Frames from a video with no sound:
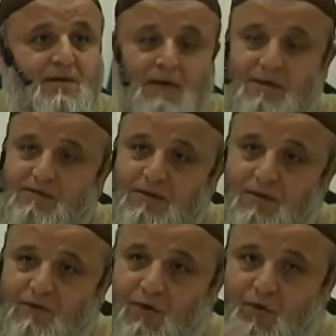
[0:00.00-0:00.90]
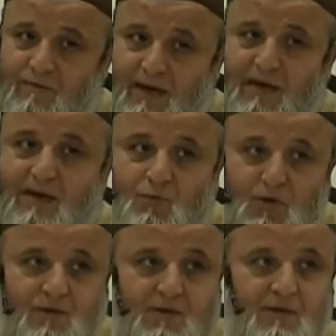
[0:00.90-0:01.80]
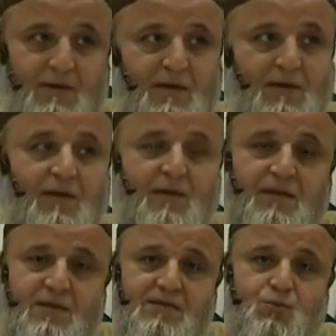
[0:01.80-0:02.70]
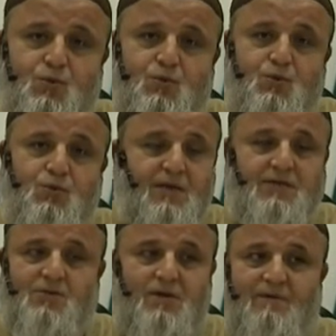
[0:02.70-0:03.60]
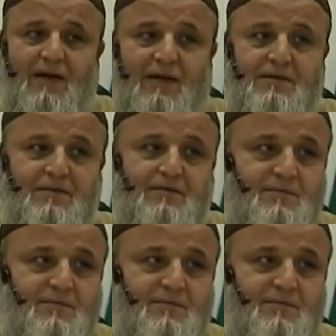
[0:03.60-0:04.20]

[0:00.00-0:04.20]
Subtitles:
instead of going back and washing, this wudu is not valid.